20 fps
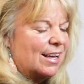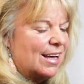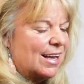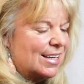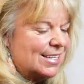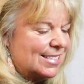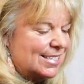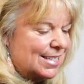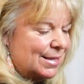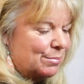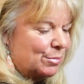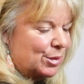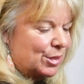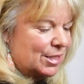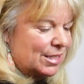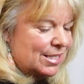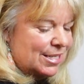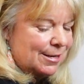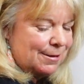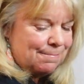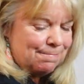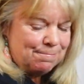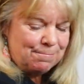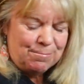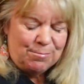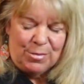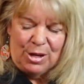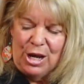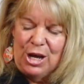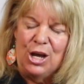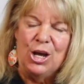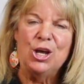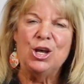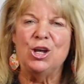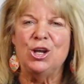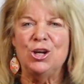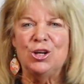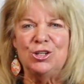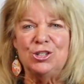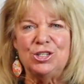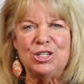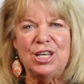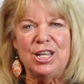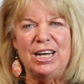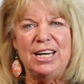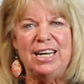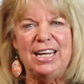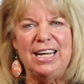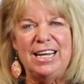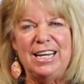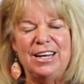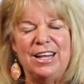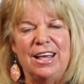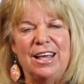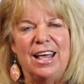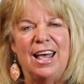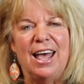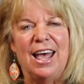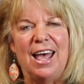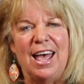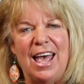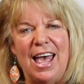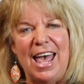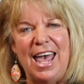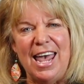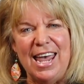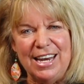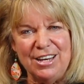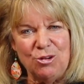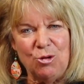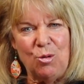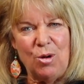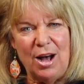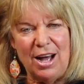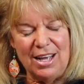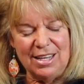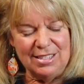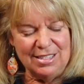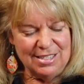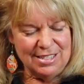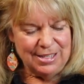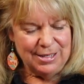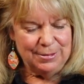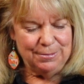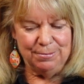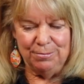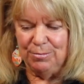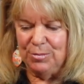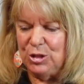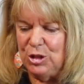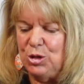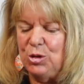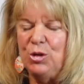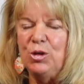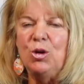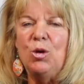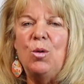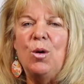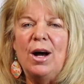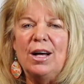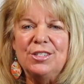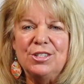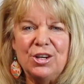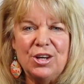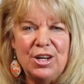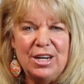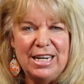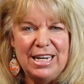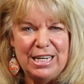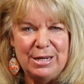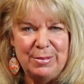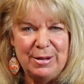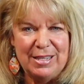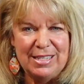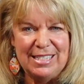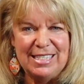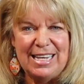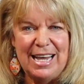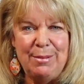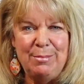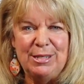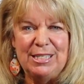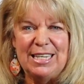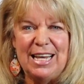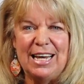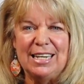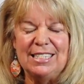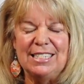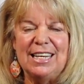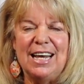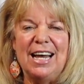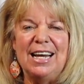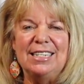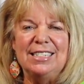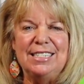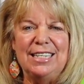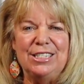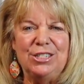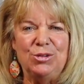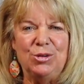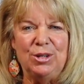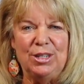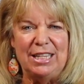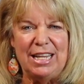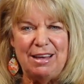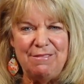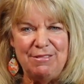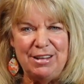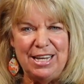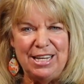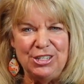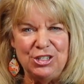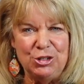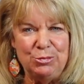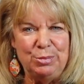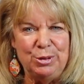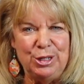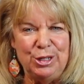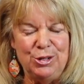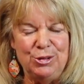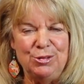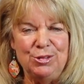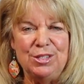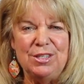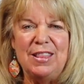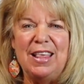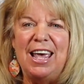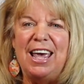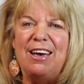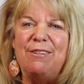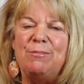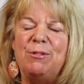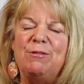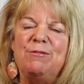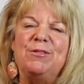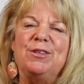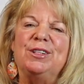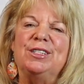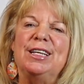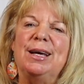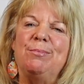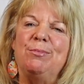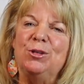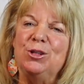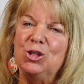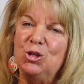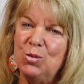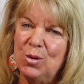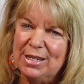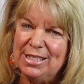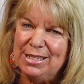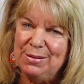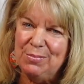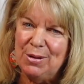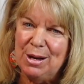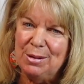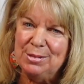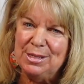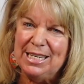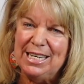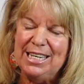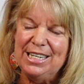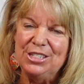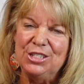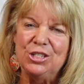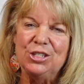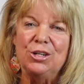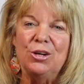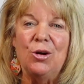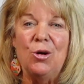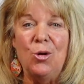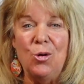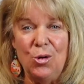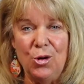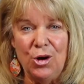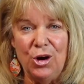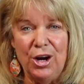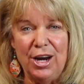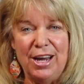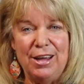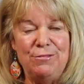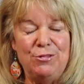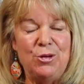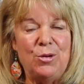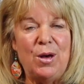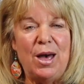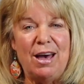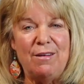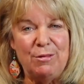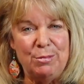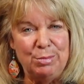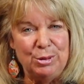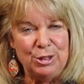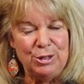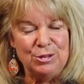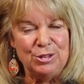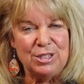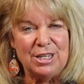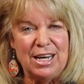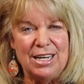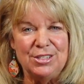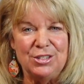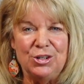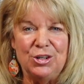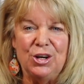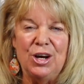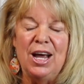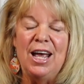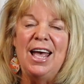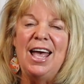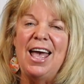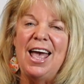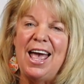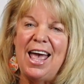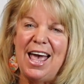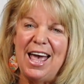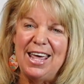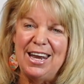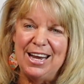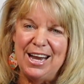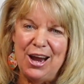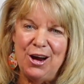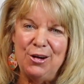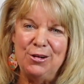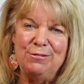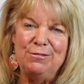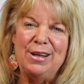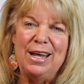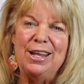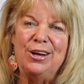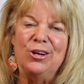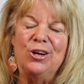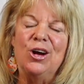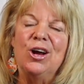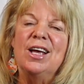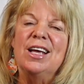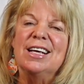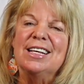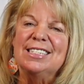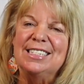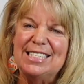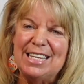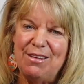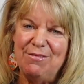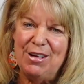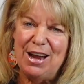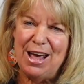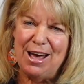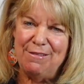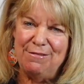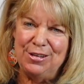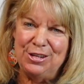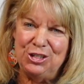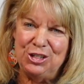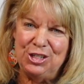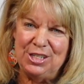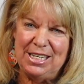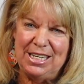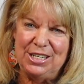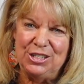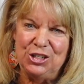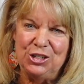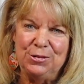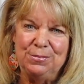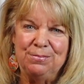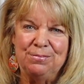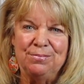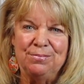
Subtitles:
assembled. You're just going to need 8 quads. 2 of the quads are going to need to be the same exact size. These are 11-inch balloons. They have been filled up with 20 pumps each, or if you have a balloon sizer and an air inflator, 7.5 inches each.